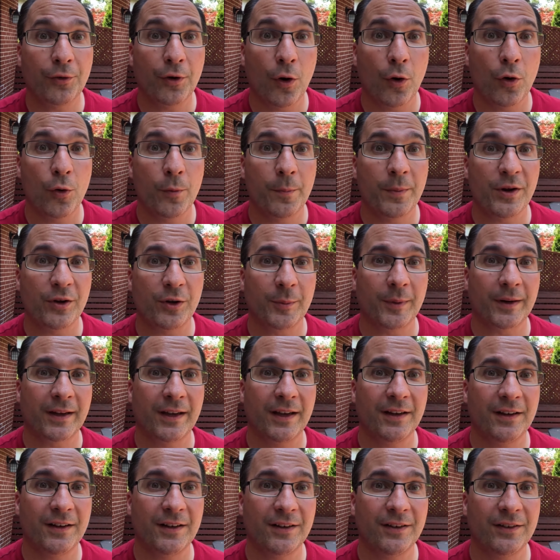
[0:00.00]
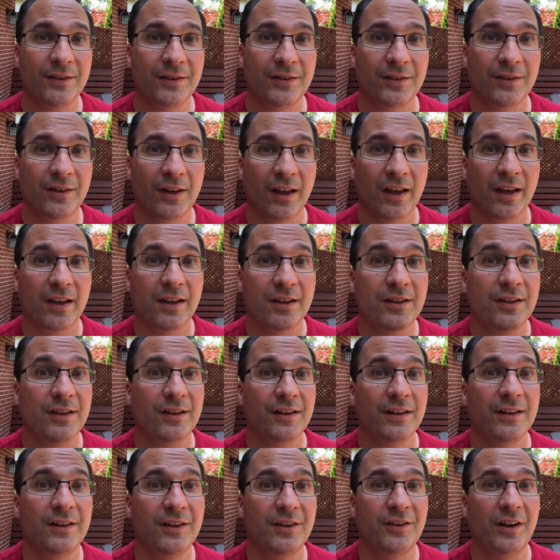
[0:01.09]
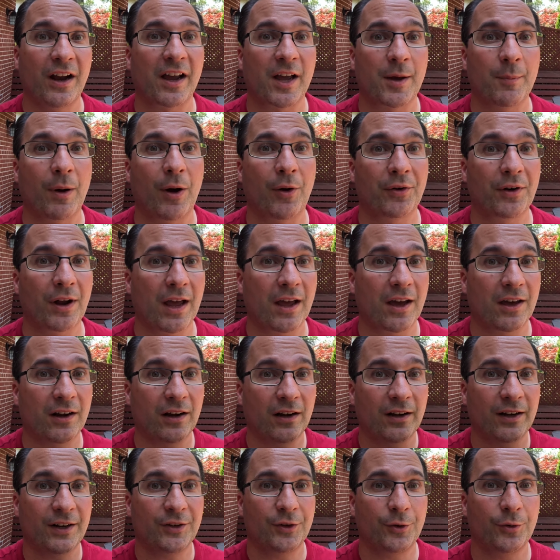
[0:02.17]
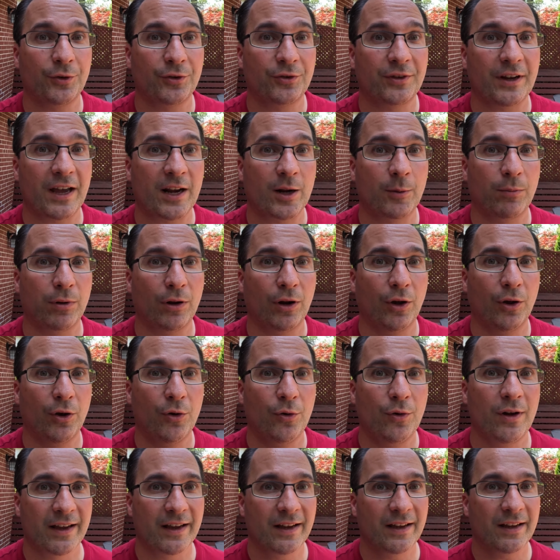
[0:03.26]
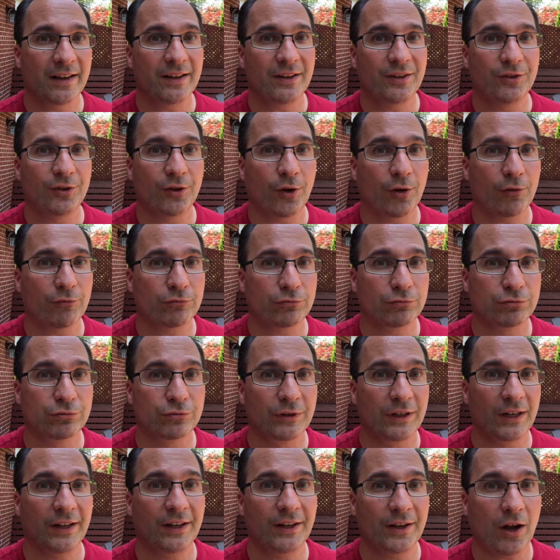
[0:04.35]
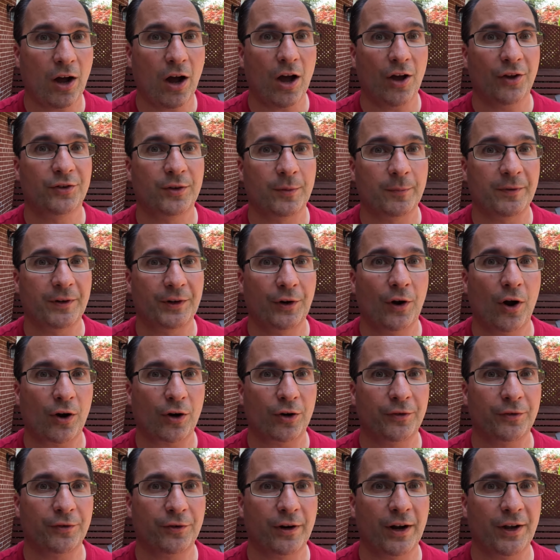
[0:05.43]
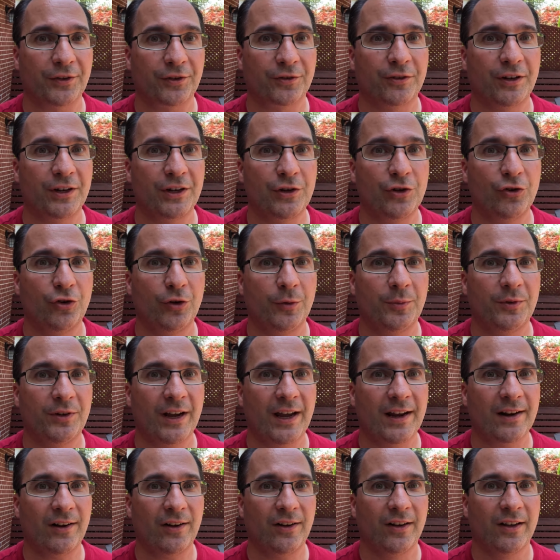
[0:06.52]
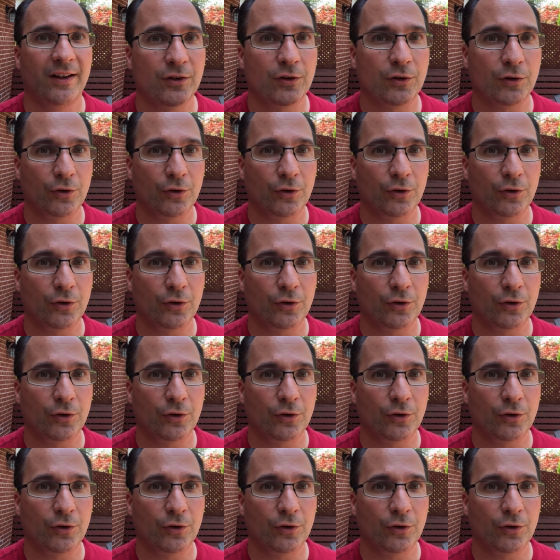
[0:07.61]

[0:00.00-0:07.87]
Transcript: know who Peter McKinnon is, you need to check him out. I got a link to his channel below. He's a really awesome photographer, has a great YouTube channel.